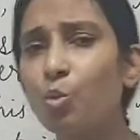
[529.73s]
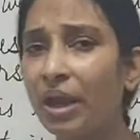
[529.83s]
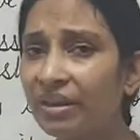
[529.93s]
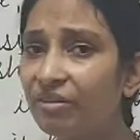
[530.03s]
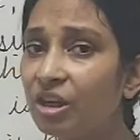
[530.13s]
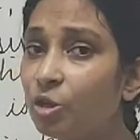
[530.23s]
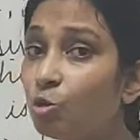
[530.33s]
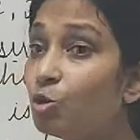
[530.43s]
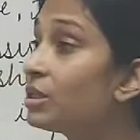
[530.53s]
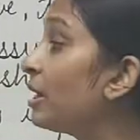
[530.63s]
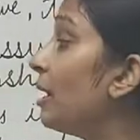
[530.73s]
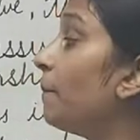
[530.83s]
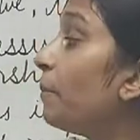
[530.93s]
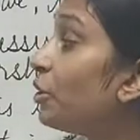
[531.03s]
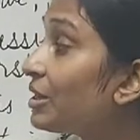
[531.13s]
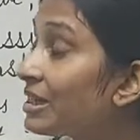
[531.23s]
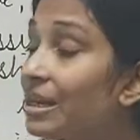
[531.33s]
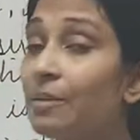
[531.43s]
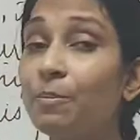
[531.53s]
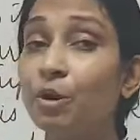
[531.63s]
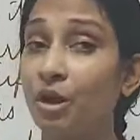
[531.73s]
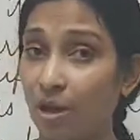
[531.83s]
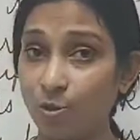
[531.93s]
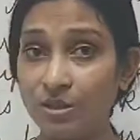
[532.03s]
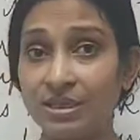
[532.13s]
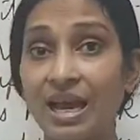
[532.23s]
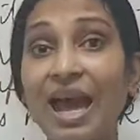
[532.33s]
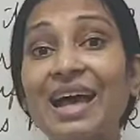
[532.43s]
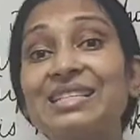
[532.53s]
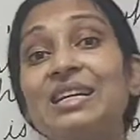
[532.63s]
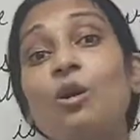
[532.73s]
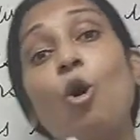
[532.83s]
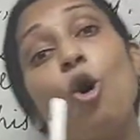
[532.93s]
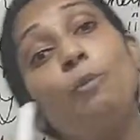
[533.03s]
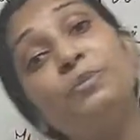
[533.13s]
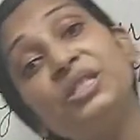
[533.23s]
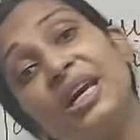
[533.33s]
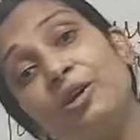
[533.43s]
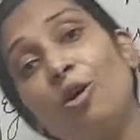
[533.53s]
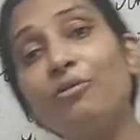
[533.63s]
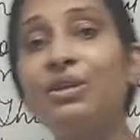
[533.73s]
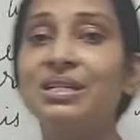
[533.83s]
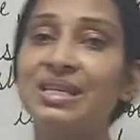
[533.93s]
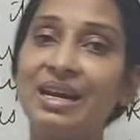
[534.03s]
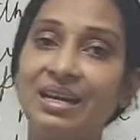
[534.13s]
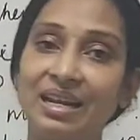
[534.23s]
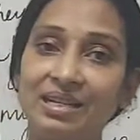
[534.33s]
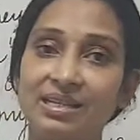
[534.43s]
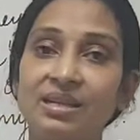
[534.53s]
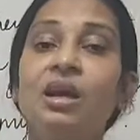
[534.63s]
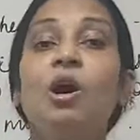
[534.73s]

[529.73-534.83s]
When we use personal pronouns as an object of the sentence,